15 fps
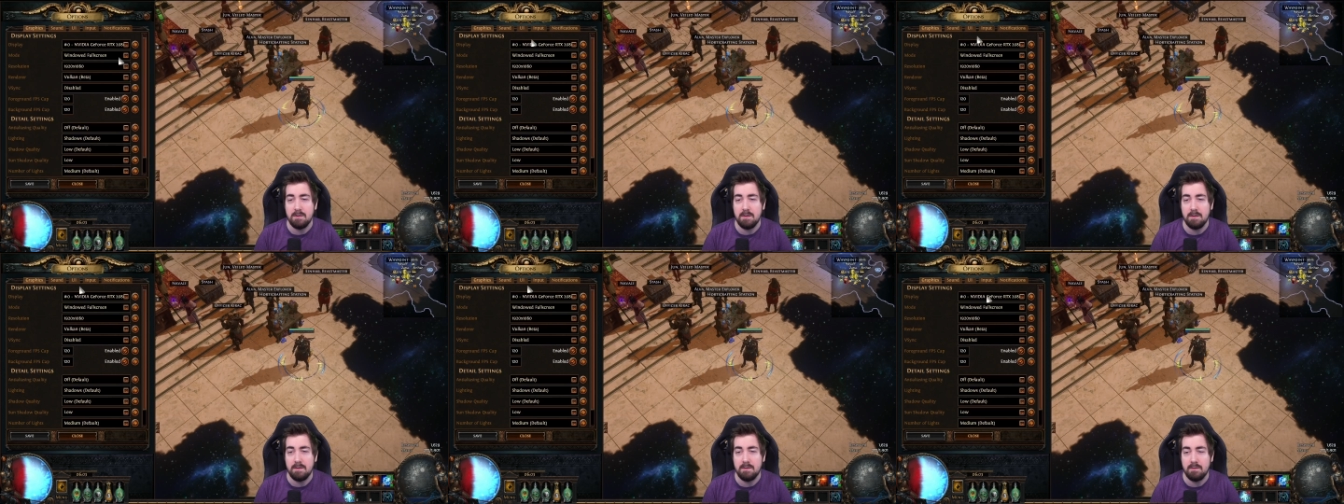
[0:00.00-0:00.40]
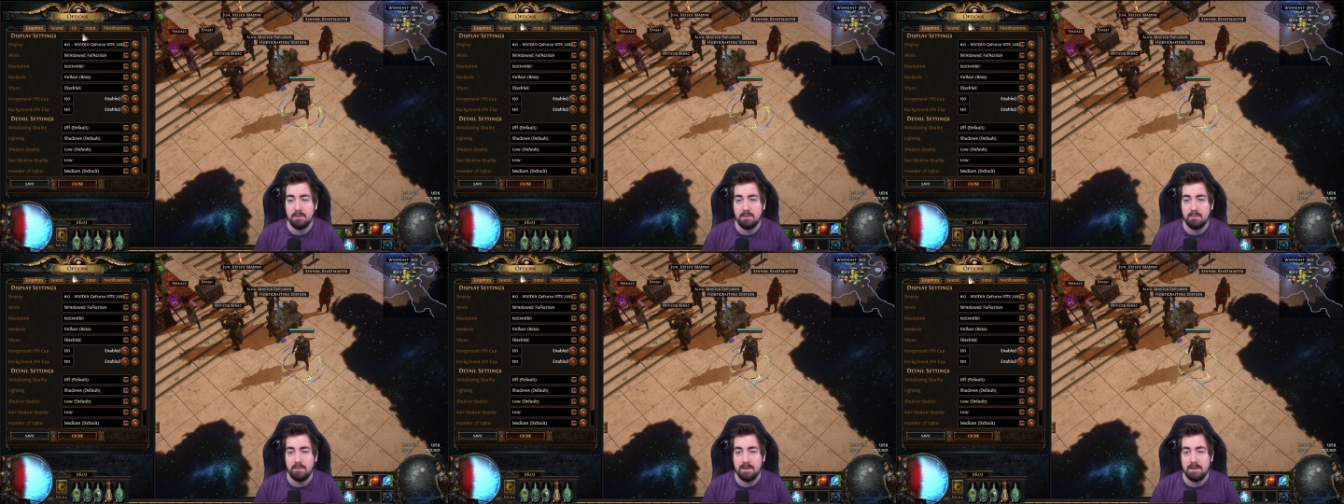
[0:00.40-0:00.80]

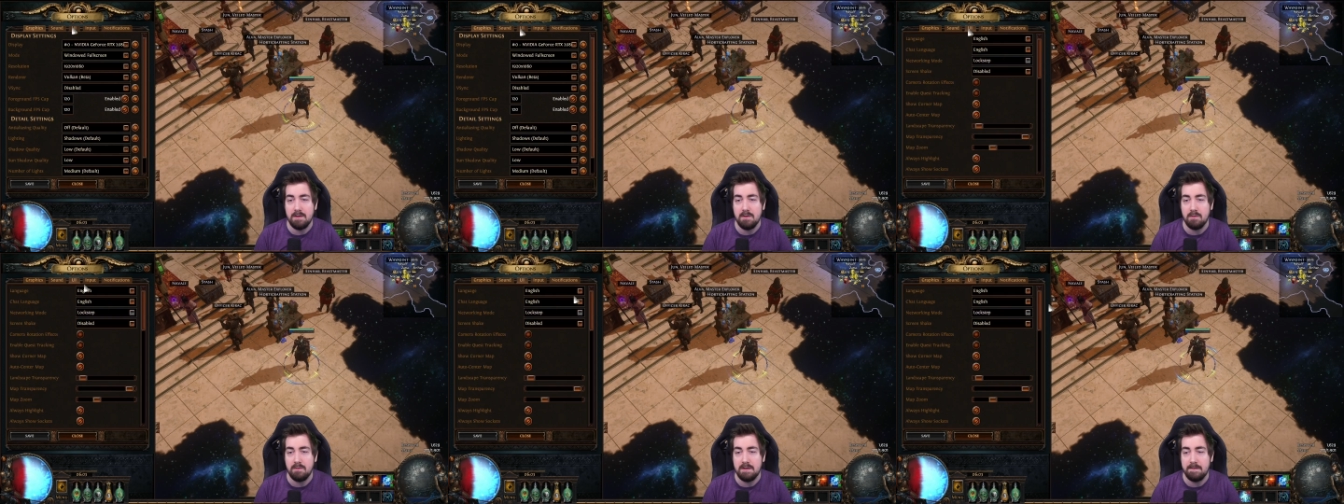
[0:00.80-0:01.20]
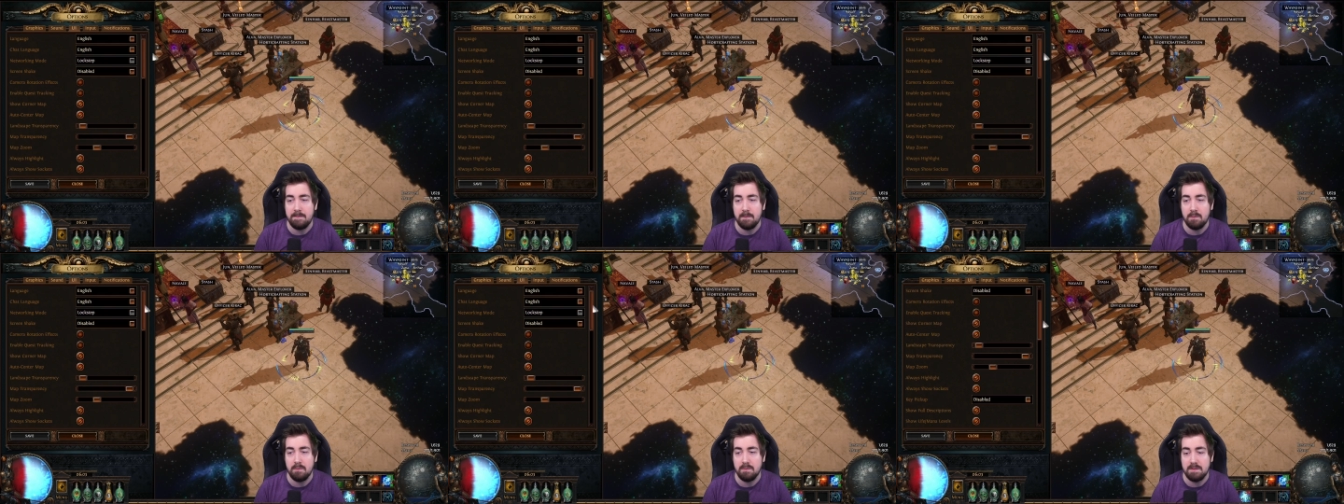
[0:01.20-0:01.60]
load with no
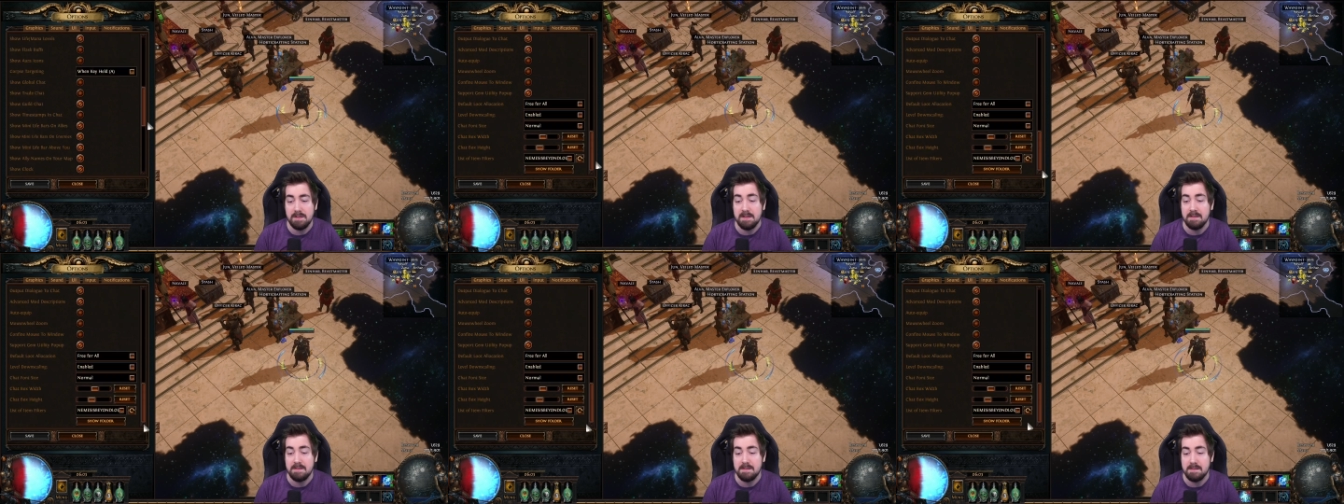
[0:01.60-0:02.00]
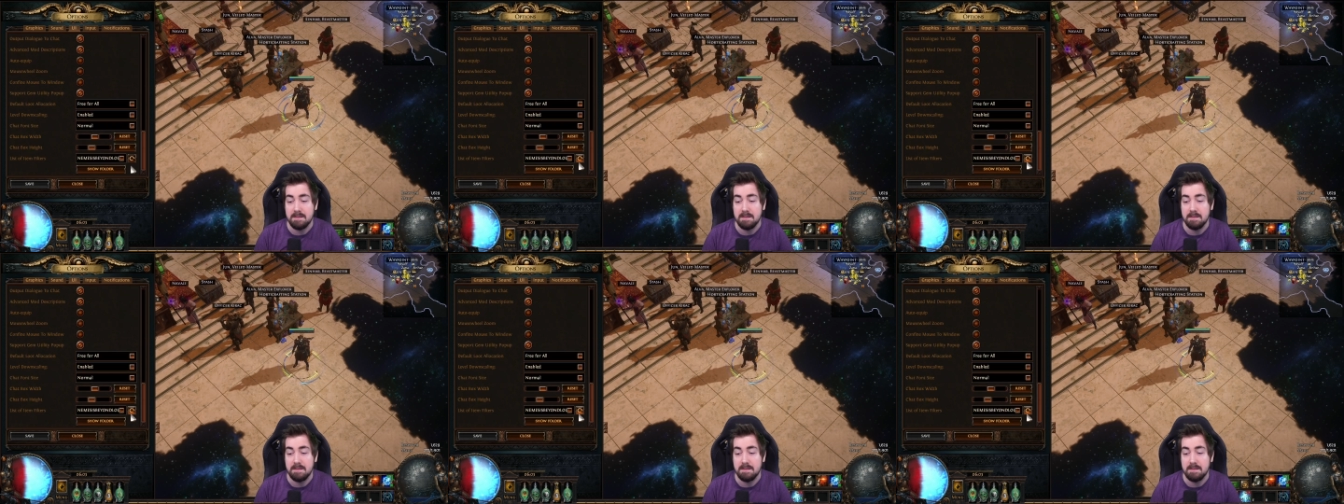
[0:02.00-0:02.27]
difficulties.